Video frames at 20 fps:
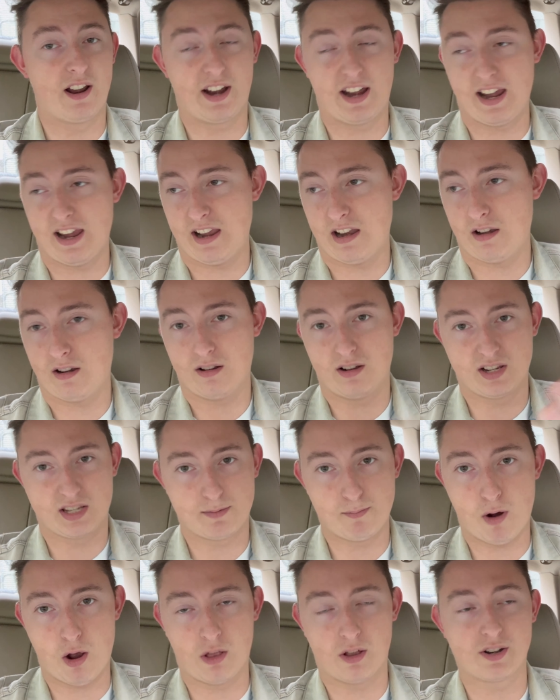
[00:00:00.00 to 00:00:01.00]
Again, a
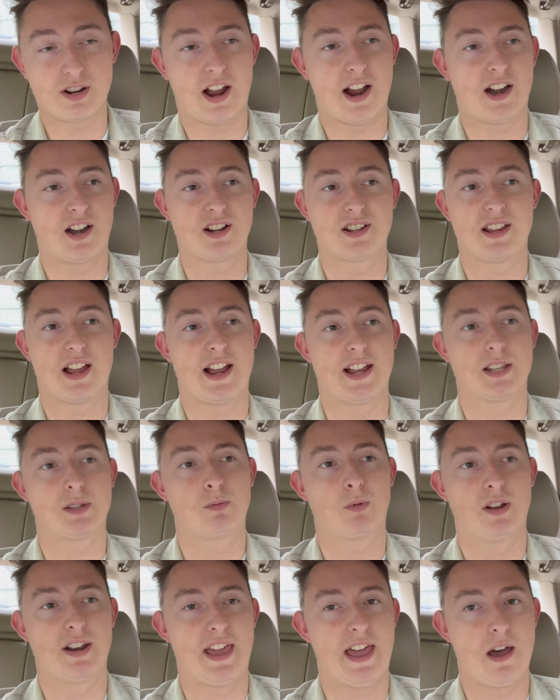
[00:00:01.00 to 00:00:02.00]
smaller tire size
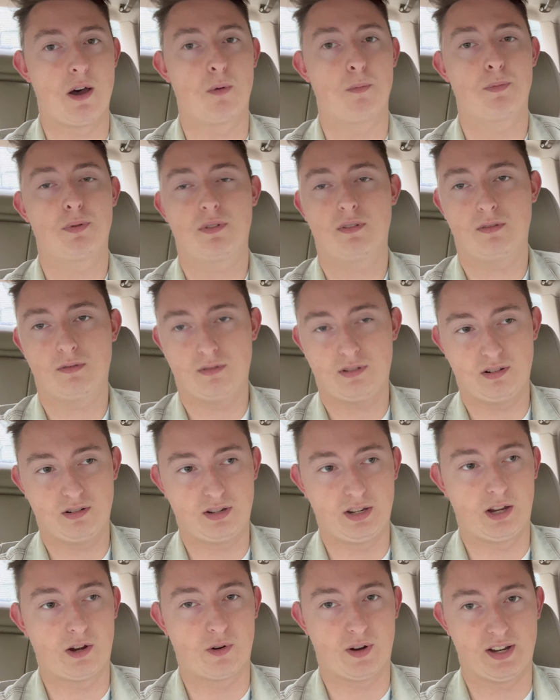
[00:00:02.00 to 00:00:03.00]
would help
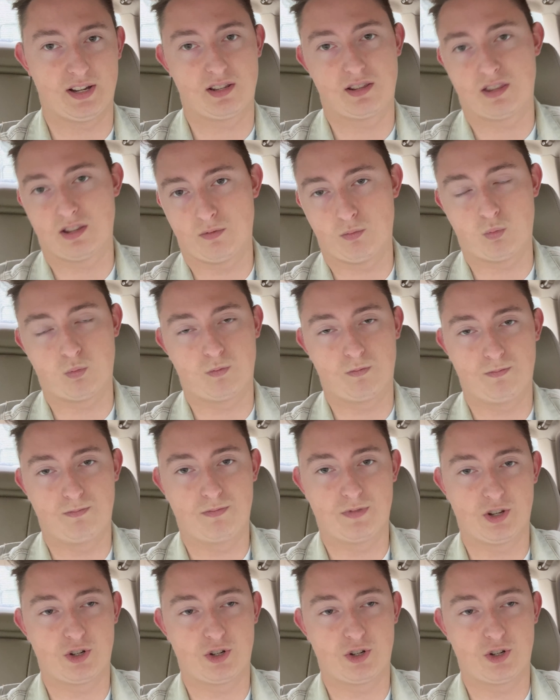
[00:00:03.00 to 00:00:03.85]
decrease the